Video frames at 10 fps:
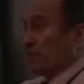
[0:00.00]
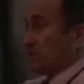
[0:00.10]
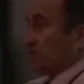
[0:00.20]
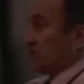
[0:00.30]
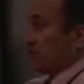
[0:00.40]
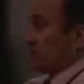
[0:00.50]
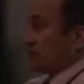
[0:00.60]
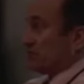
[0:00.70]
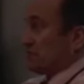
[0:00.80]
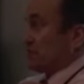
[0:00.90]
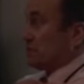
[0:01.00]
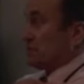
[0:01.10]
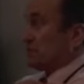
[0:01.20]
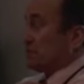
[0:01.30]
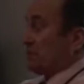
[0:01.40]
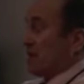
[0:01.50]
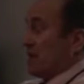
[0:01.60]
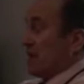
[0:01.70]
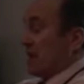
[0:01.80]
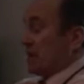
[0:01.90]
we suggest, for instance,
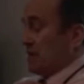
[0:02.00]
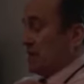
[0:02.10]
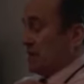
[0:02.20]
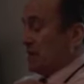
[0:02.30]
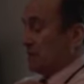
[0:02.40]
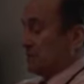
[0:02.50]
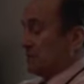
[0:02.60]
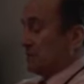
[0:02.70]
getting